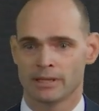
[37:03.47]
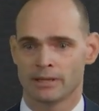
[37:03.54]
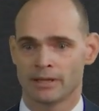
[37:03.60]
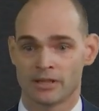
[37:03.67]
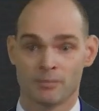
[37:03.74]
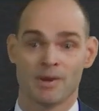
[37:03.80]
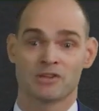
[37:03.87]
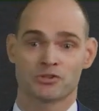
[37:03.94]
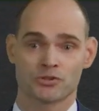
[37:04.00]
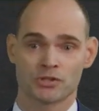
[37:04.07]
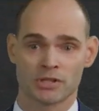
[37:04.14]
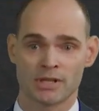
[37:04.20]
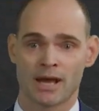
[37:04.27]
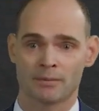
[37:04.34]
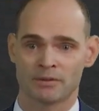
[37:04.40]
the measures
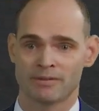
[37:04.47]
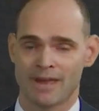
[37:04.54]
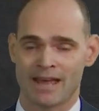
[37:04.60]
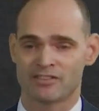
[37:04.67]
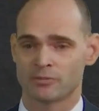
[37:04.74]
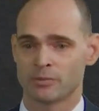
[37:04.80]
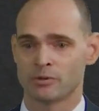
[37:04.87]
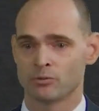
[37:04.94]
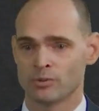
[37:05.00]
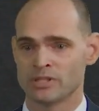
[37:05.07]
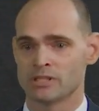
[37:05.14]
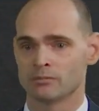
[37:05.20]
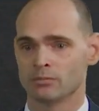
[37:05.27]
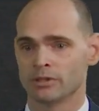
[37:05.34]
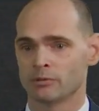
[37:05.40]
adopted have to be
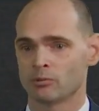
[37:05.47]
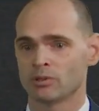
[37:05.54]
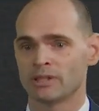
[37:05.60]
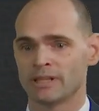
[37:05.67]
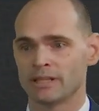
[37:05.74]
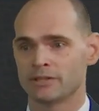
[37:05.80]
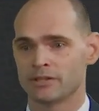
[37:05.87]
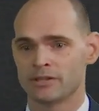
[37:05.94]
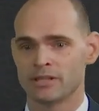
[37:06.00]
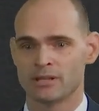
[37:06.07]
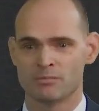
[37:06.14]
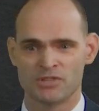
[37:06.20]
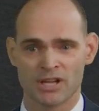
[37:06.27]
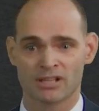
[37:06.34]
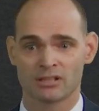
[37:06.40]
reasonably related to the
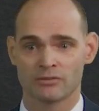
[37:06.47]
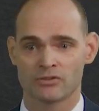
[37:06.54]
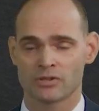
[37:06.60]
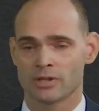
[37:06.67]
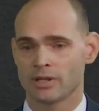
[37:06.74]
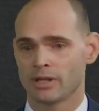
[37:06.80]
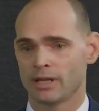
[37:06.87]
objectives,